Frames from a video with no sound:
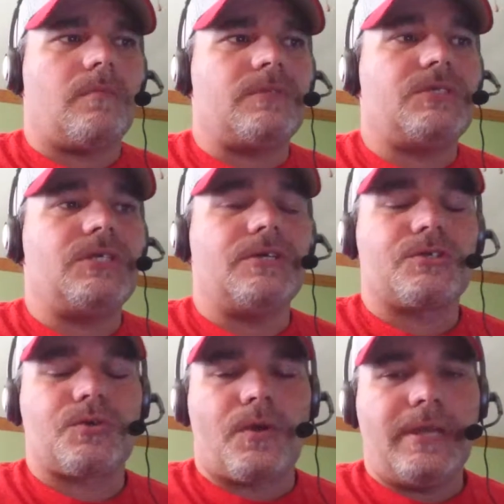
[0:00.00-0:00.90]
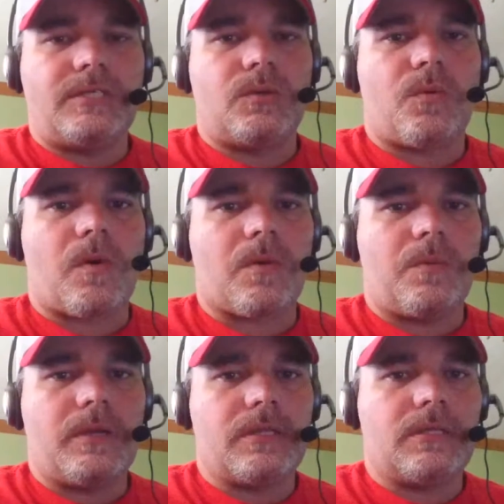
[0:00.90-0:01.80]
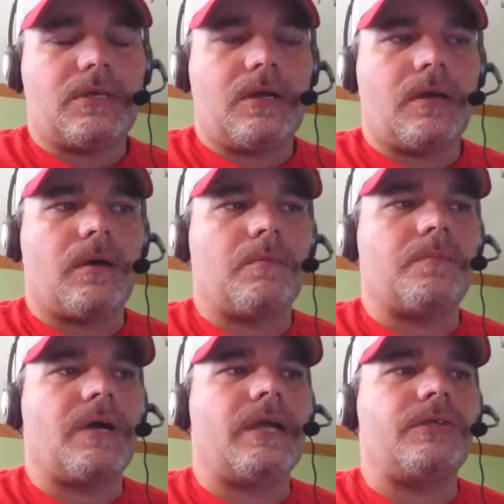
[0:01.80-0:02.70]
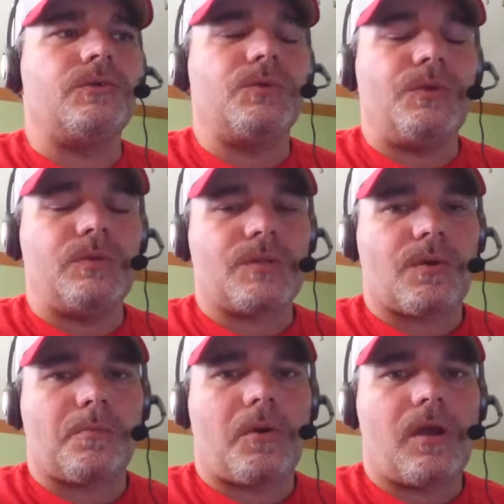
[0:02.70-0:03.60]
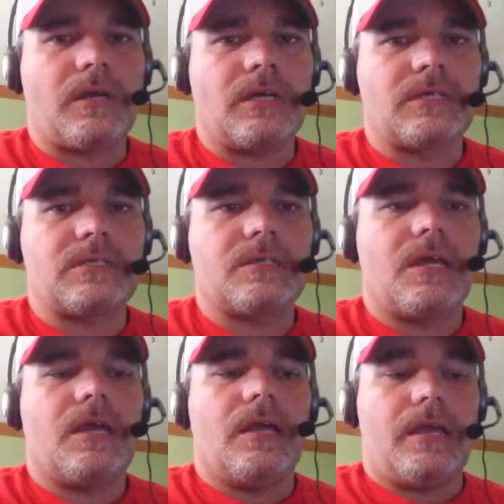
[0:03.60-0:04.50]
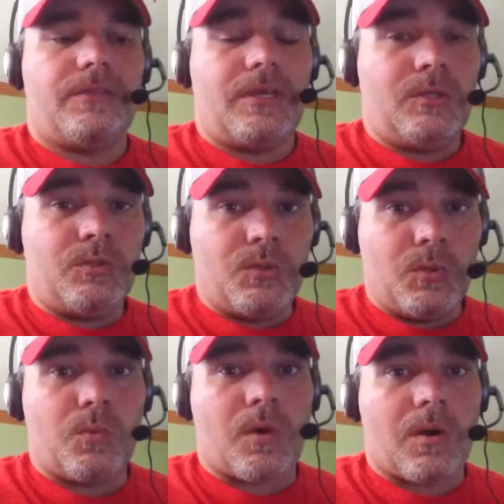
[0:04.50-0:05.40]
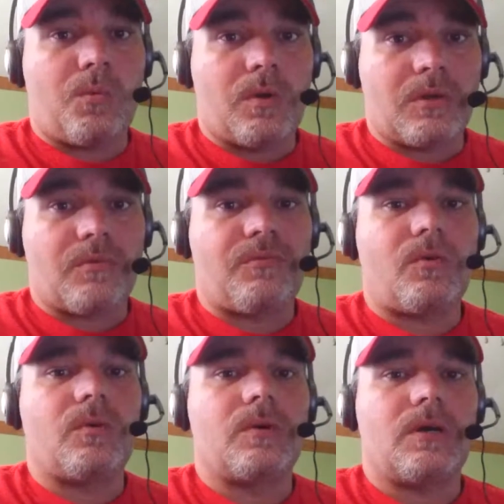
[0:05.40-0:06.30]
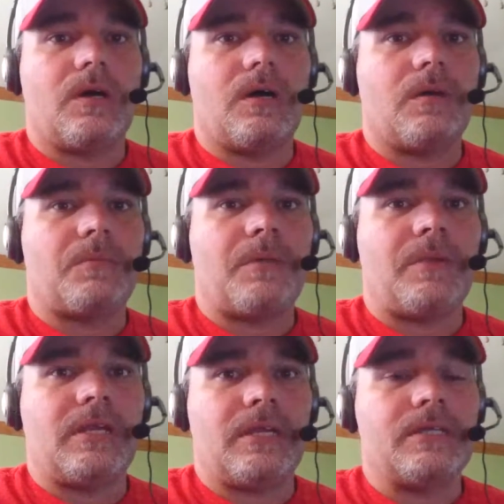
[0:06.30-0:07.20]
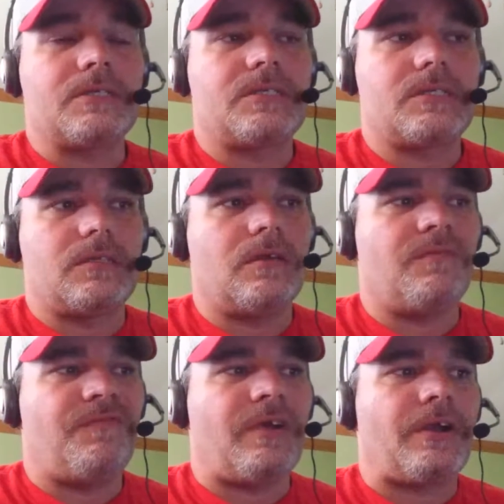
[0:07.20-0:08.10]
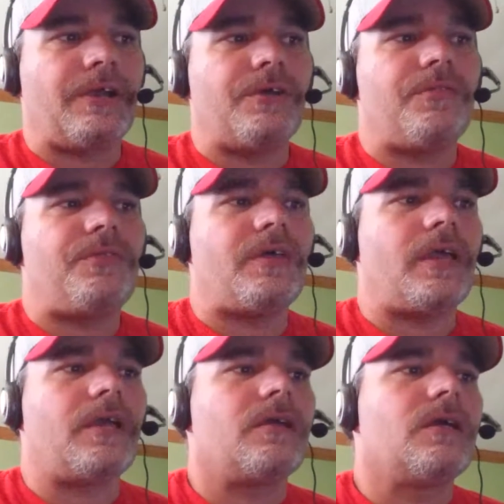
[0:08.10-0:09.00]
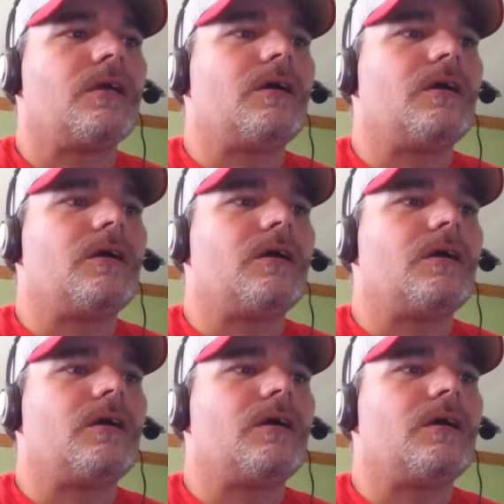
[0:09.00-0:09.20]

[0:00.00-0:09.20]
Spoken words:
She is great to work with. I do use her products and they do work wonderful. I mean, it is a very good thing.